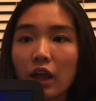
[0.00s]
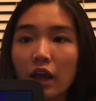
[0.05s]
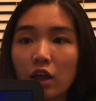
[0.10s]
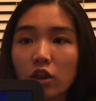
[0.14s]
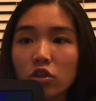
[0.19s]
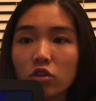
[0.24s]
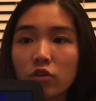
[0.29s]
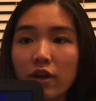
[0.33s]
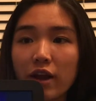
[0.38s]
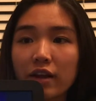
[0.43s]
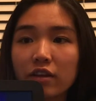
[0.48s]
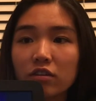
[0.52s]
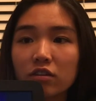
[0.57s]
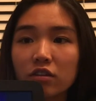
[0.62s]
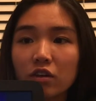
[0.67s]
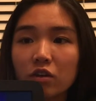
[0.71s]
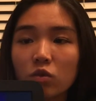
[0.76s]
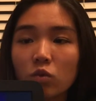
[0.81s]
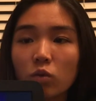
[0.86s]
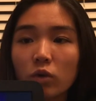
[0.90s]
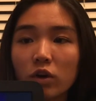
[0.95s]
anthrax,
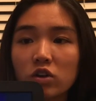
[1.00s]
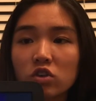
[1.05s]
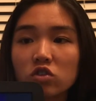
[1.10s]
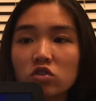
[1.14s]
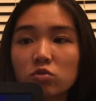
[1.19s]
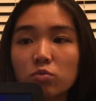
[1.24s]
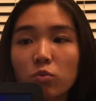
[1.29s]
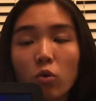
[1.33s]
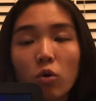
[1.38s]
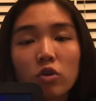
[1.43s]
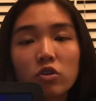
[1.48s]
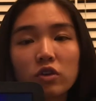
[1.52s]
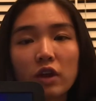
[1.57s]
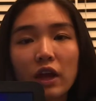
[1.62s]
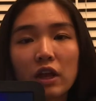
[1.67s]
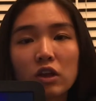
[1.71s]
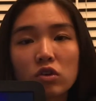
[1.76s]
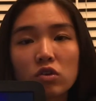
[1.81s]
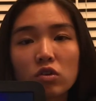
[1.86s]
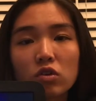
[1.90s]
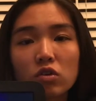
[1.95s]
in which spores
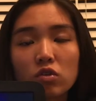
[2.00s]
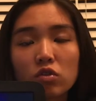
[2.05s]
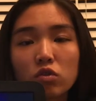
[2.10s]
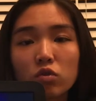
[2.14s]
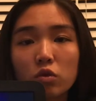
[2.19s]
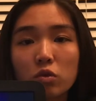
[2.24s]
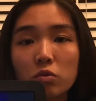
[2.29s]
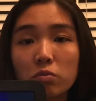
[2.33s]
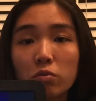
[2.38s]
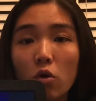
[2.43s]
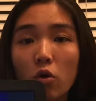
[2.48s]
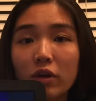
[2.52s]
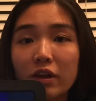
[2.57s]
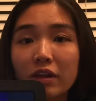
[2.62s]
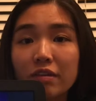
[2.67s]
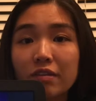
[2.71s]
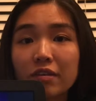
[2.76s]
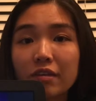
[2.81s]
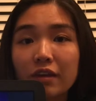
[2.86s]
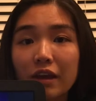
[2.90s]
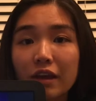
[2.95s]
enter through
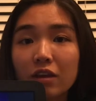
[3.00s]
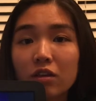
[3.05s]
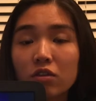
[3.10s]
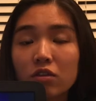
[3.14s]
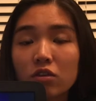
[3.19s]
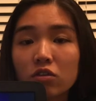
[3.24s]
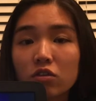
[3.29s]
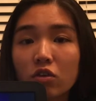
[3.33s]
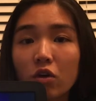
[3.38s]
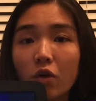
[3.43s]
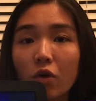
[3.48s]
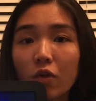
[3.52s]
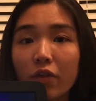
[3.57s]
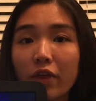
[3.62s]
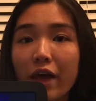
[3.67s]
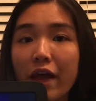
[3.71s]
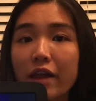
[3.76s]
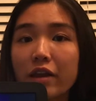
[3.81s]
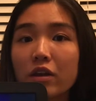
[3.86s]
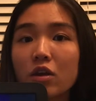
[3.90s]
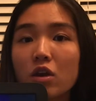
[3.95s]
broken skin, so
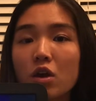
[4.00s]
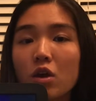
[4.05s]
that